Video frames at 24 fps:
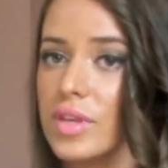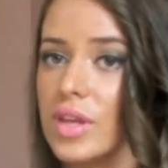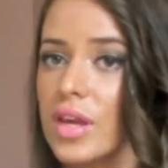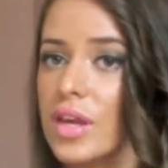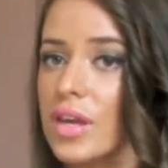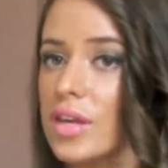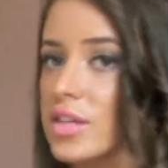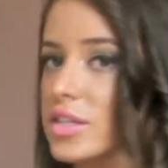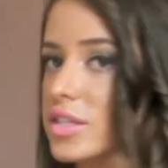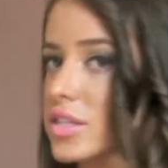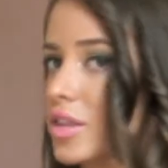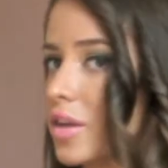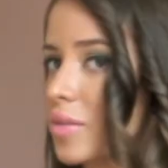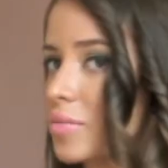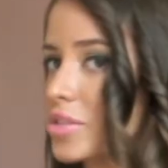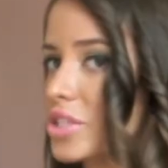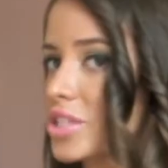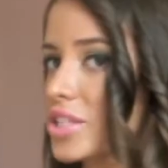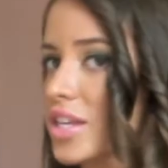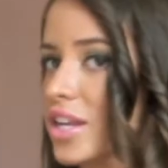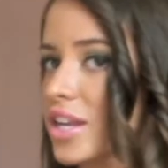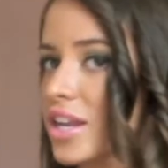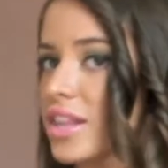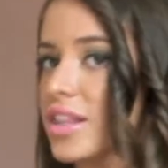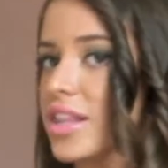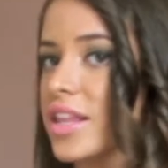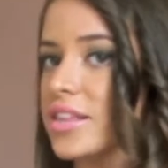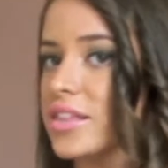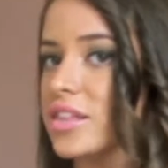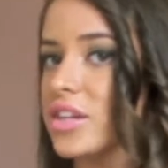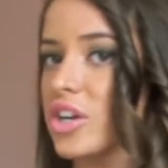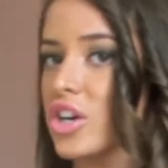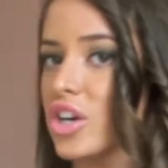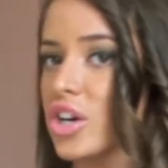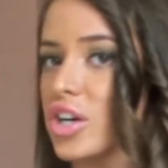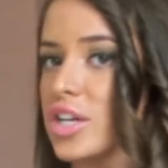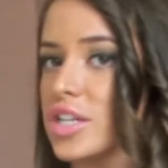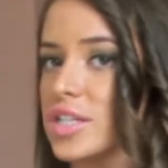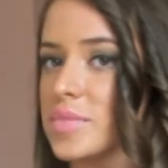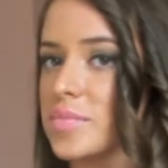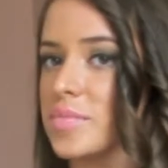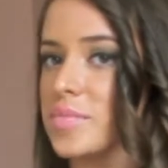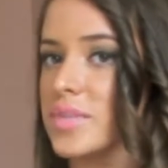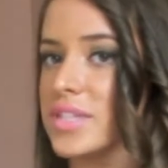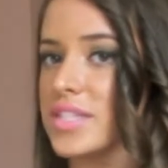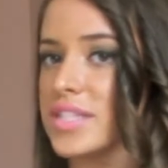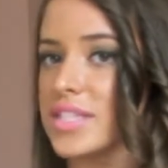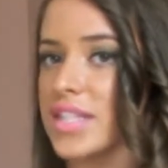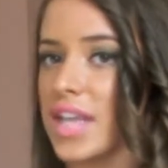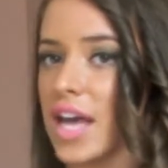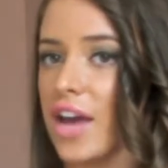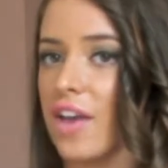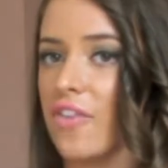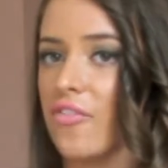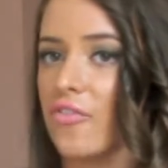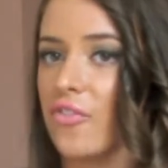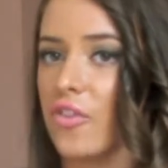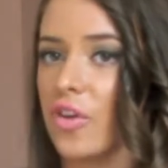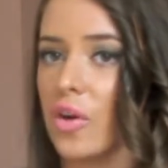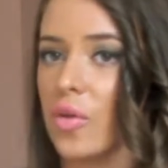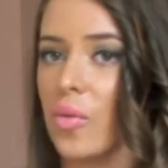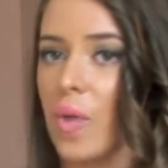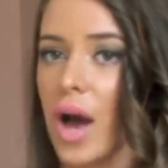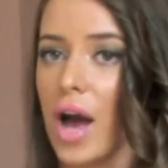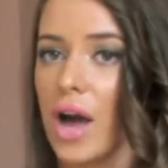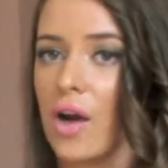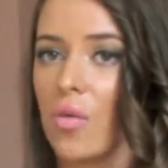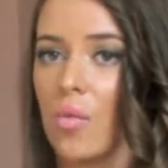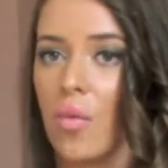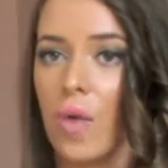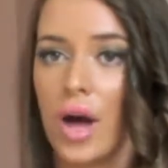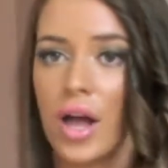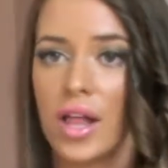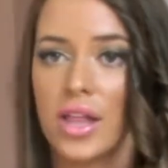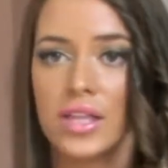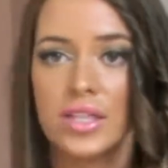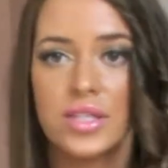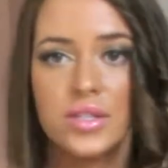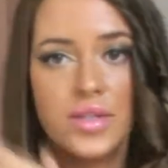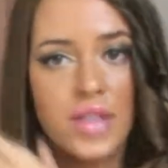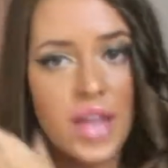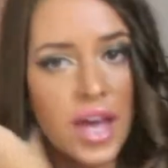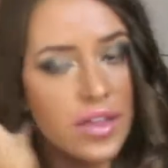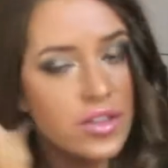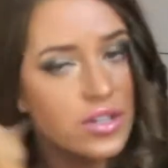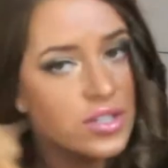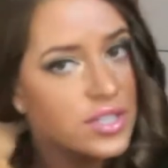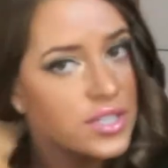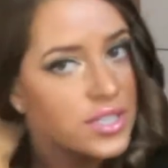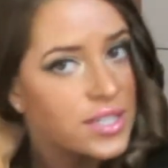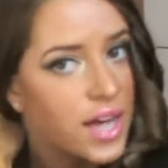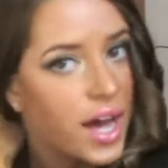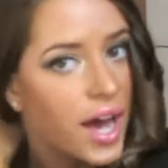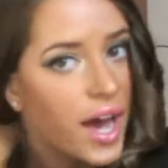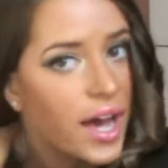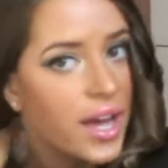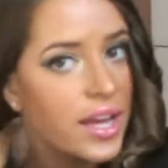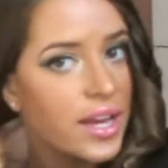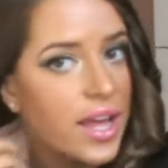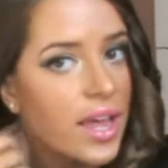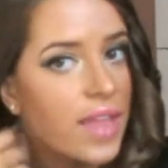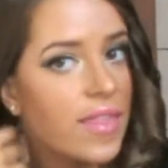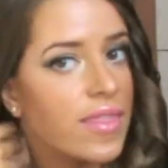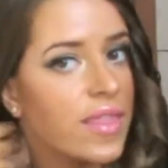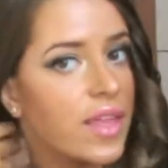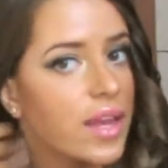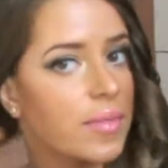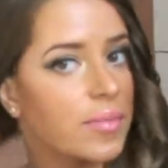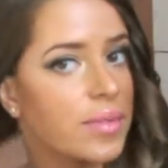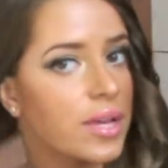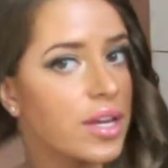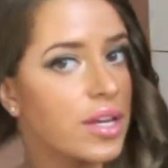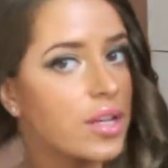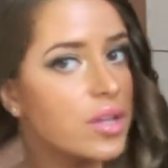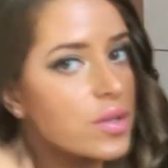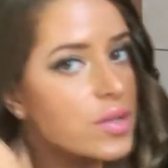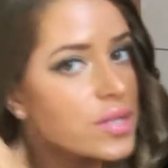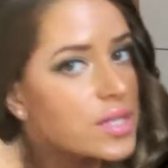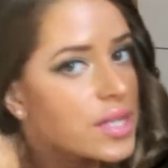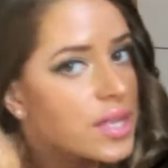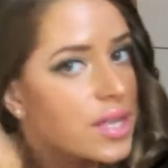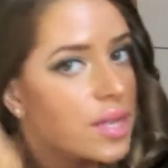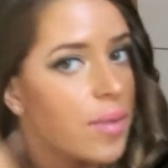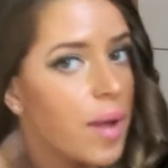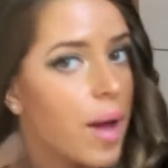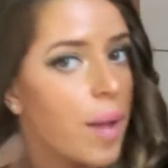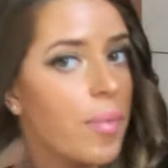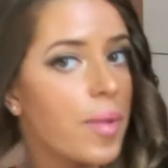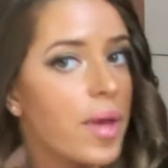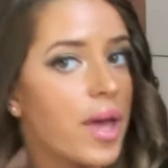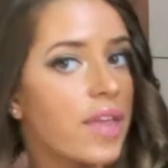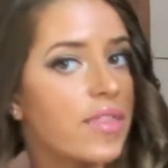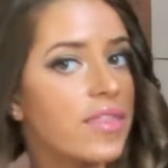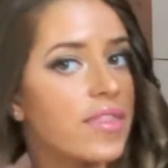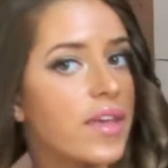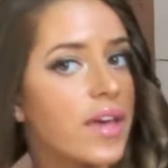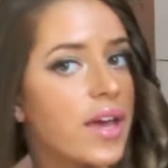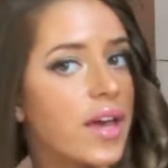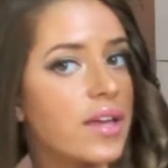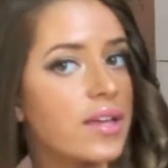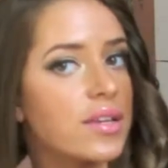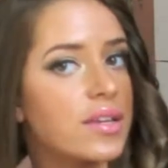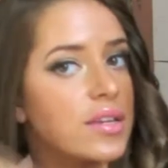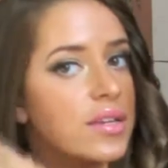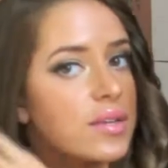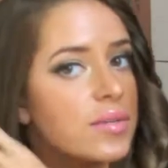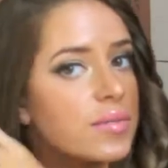So I'm just going to let the curls set for a while I do the other side, and then I'm going to loosen them up at the end.